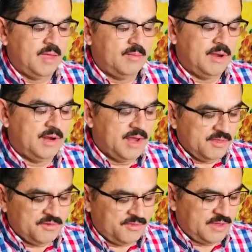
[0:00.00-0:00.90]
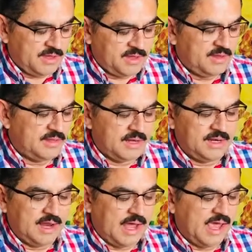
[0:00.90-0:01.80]
But another thing that
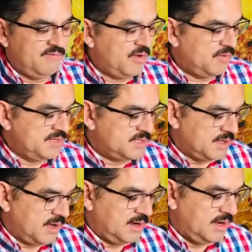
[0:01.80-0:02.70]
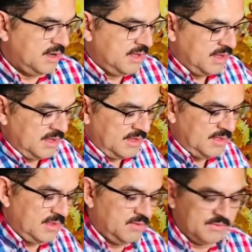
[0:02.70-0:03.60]
I've always thought
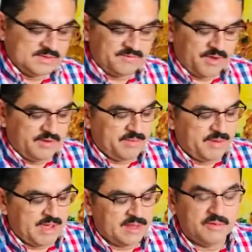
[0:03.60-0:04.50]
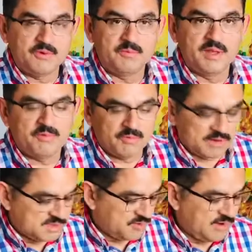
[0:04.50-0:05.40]
that was very bad, that would make me want to
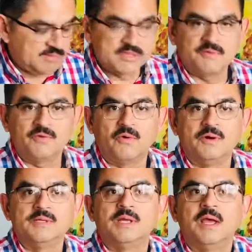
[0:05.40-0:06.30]
scream, is of course